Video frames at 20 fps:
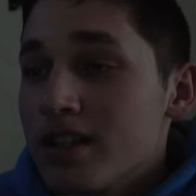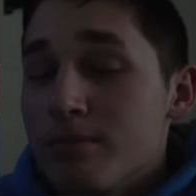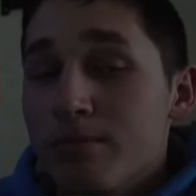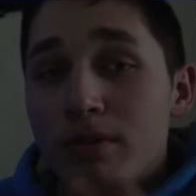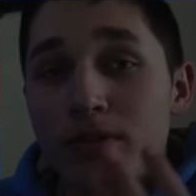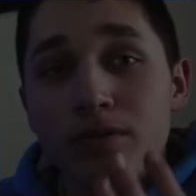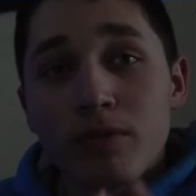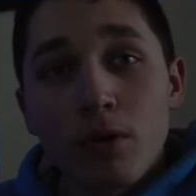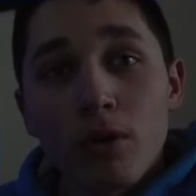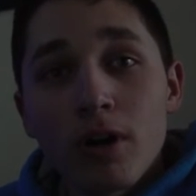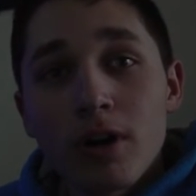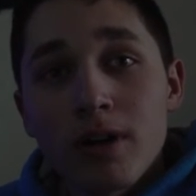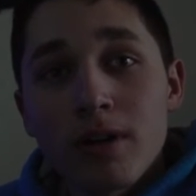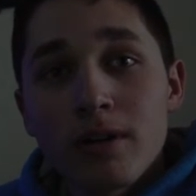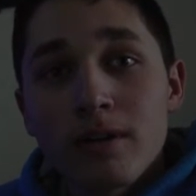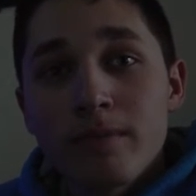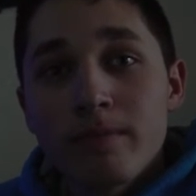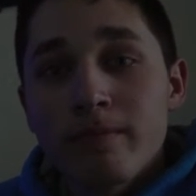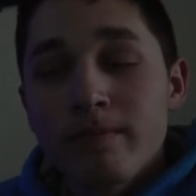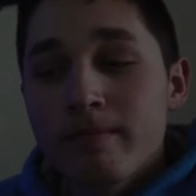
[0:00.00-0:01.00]
is before,
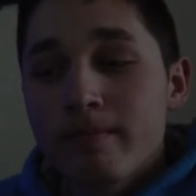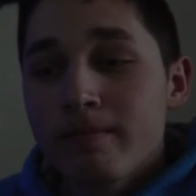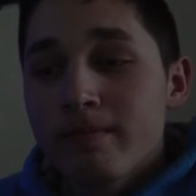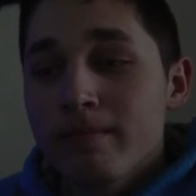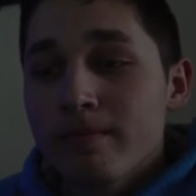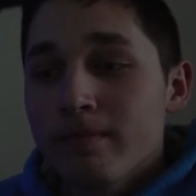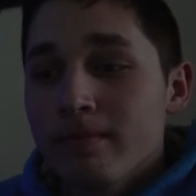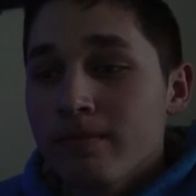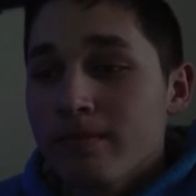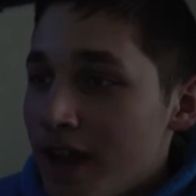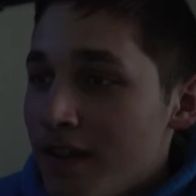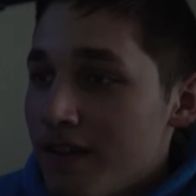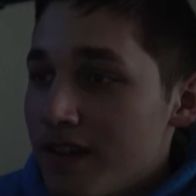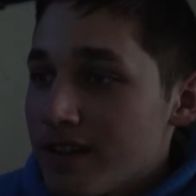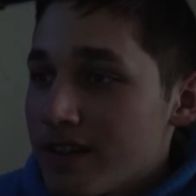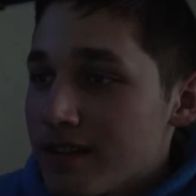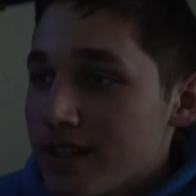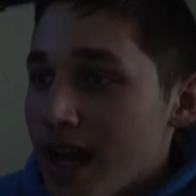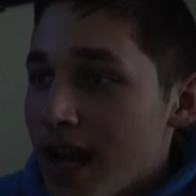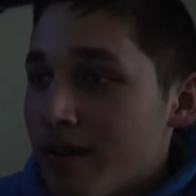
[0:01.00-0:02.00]
and
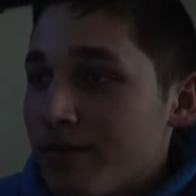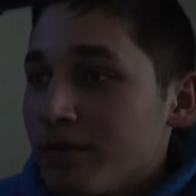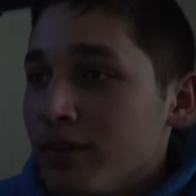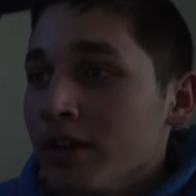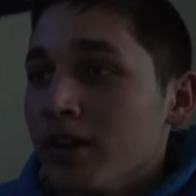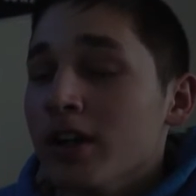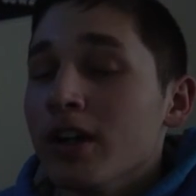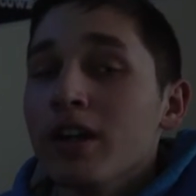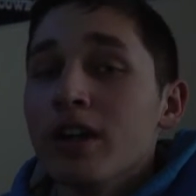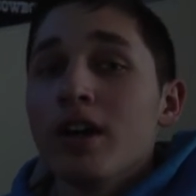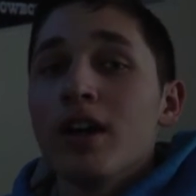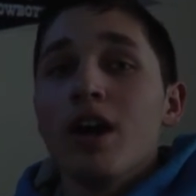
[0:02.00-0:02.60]
this is after.